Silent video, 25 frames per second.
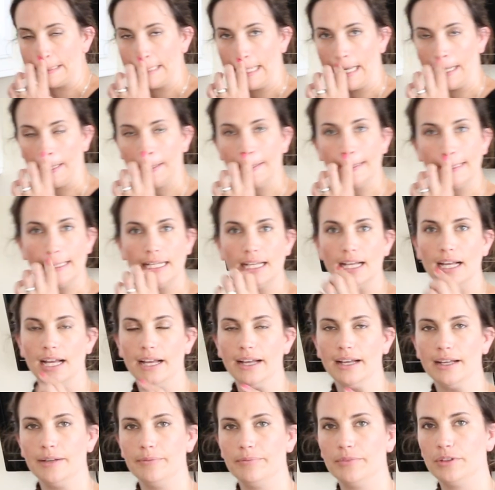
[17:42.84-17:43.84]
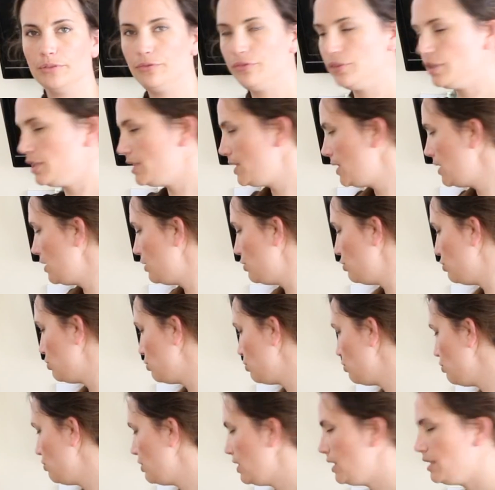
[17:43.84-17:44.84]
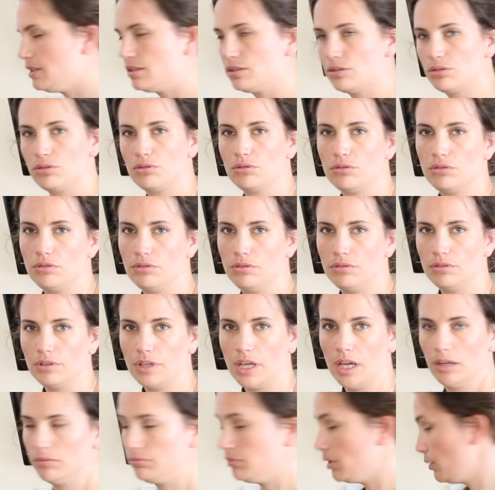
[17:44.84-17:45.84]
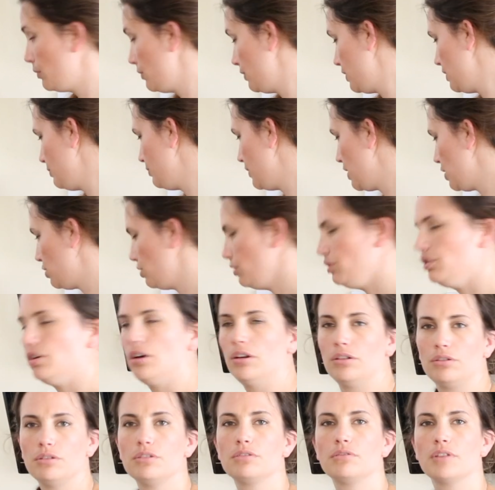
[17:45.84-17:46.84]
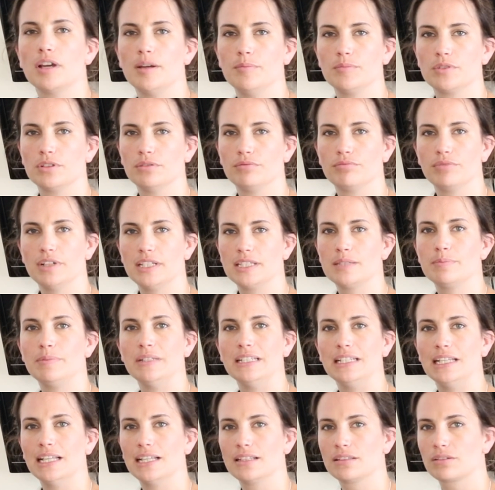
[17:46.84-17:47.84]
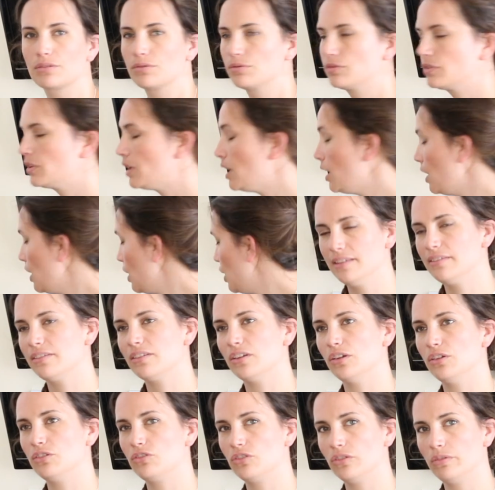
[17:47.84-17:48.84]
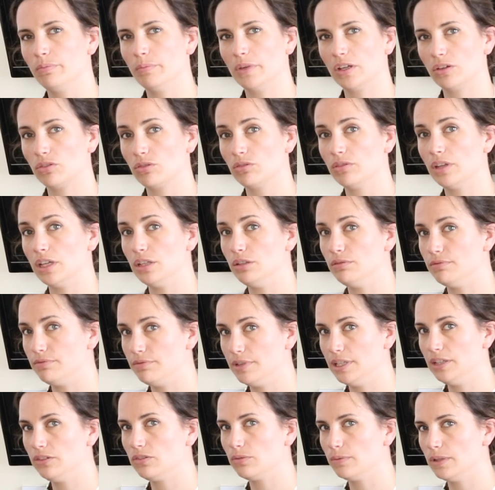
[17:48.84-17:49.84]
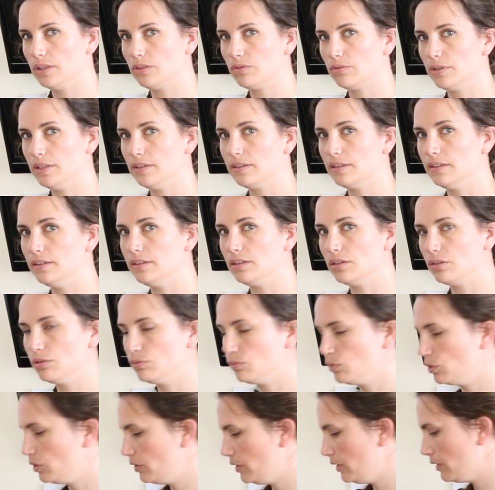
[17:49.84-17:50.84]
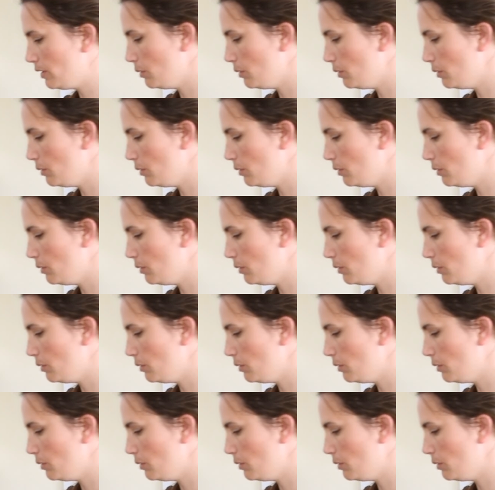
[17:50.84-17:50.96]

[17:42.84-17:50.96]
now. The first thing to do is to obviously measure your 100 grams of red split lentils. So just make sure that you rinse until the water is